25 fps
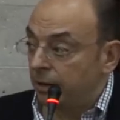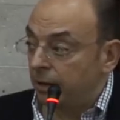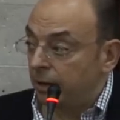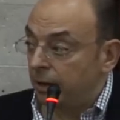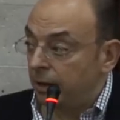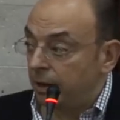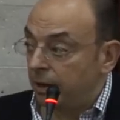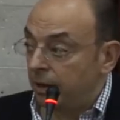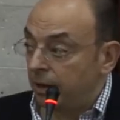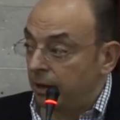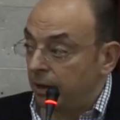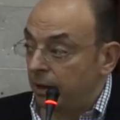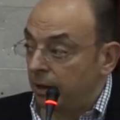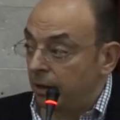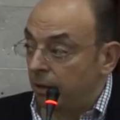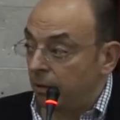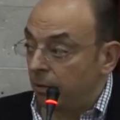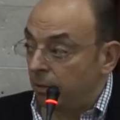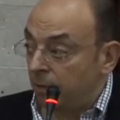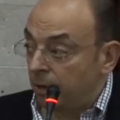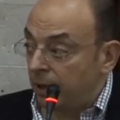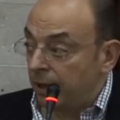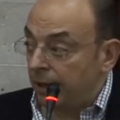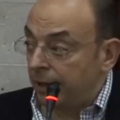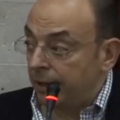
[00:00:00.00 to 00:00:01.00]

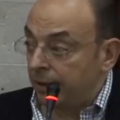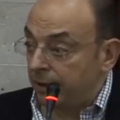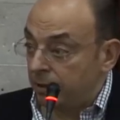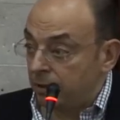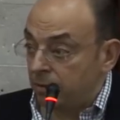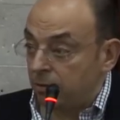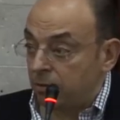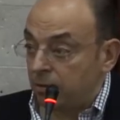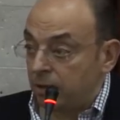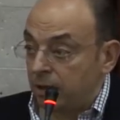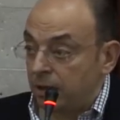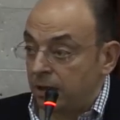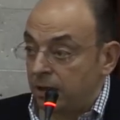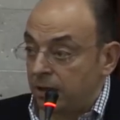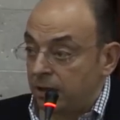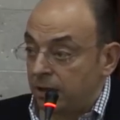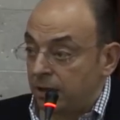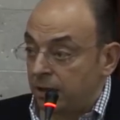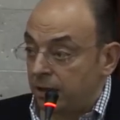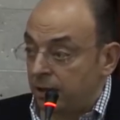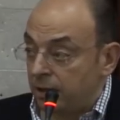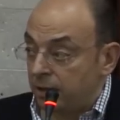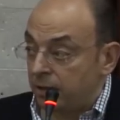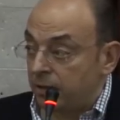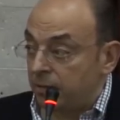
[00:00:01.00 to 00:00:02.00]
why this
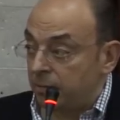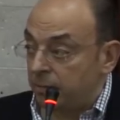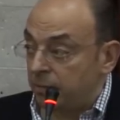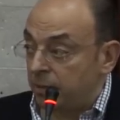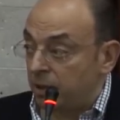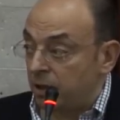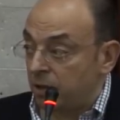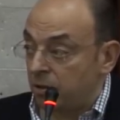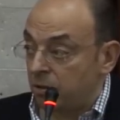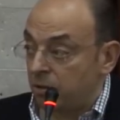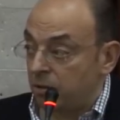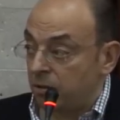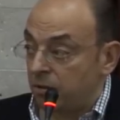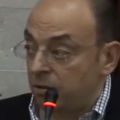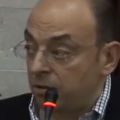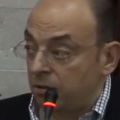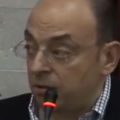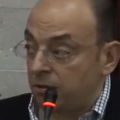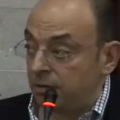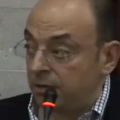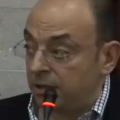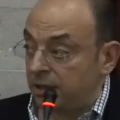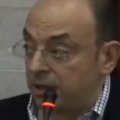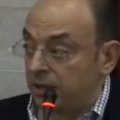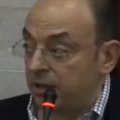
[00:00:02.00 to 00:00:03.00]

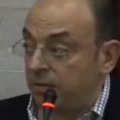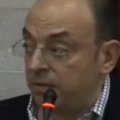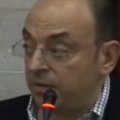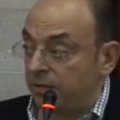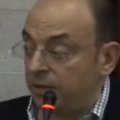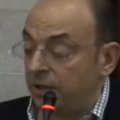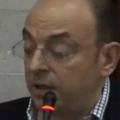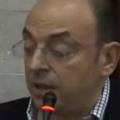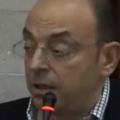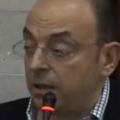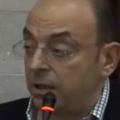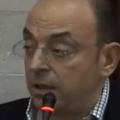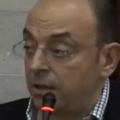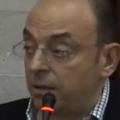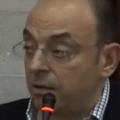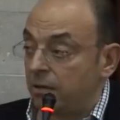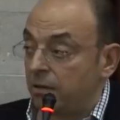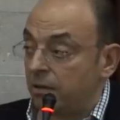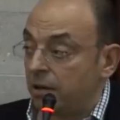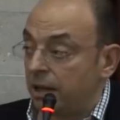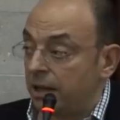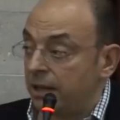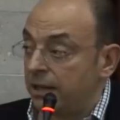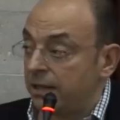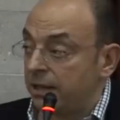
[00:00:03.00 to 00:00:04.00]
person doesn't fit in the
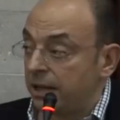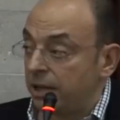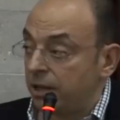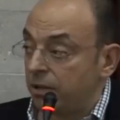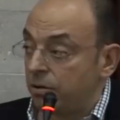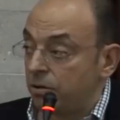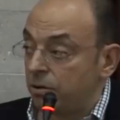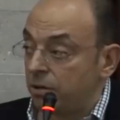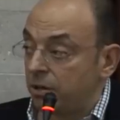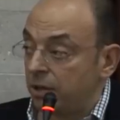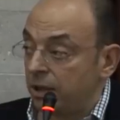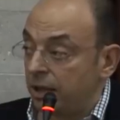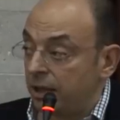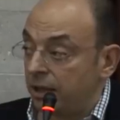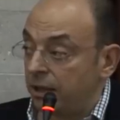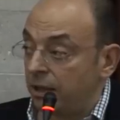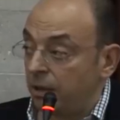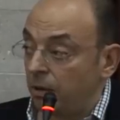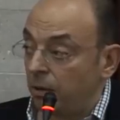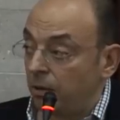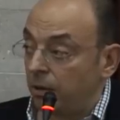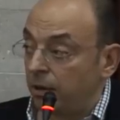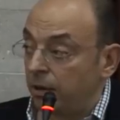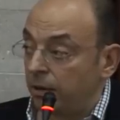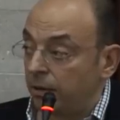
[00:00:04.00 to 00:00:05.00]
organization any
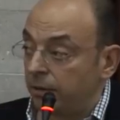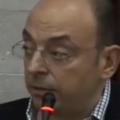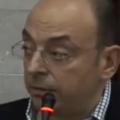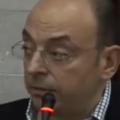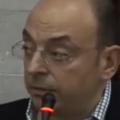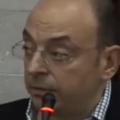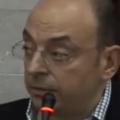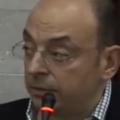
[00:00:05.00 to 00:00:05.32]
longer.